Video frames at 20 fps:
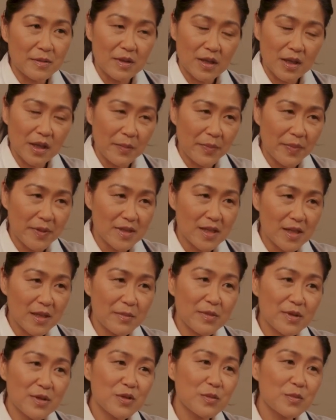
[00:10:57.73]
eating a
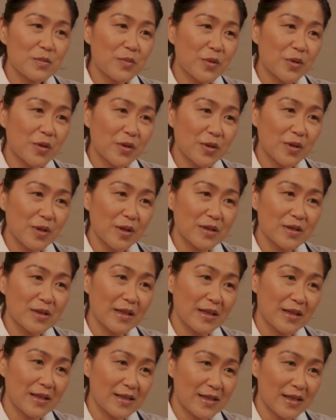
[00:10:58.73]
salad that has a
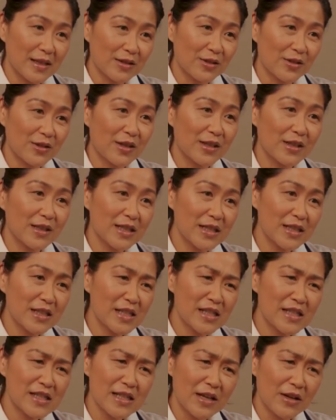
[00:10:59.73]
dressing that's
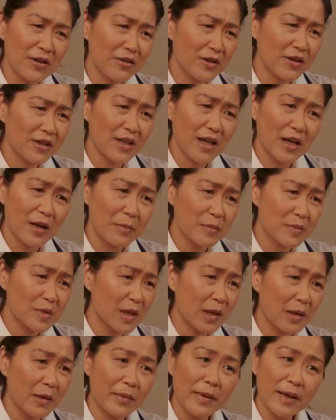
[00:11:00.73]
made up of oil and
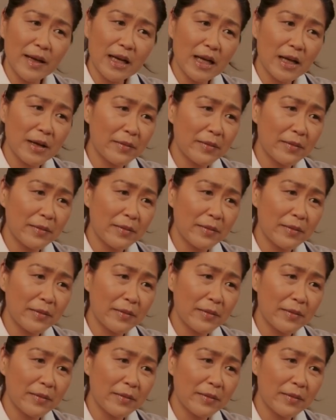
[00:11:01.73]
vinegar,